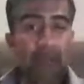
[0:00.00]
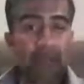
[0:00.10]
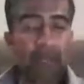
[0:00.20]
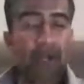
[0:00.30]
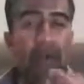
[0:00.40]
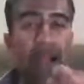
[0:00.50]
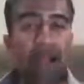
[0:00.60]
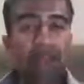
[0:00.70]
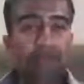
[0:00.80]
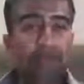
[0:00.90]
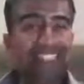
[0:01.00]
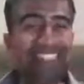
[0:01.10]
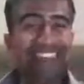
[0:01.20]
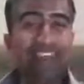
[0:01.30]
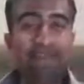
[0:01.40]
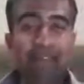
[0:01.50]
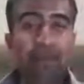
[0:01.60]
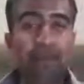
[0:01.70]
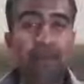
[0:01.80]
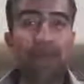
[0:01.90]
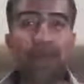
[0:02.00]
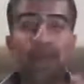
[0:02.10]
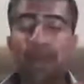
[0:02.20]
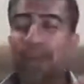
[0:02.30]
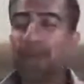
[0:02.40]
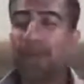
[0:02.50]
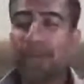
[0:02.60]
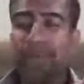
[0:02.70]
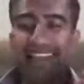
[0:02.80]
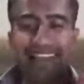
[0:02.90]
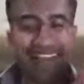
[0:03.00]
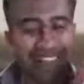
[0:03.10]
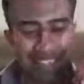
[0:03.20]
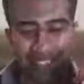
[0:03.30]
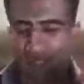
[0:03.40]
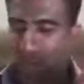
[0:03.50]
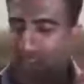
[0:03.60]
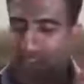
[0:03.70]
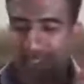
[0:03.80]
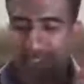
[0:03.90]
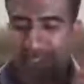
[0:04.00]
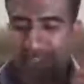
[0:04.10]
When they're around a particular family member or a loved one and they get stressed,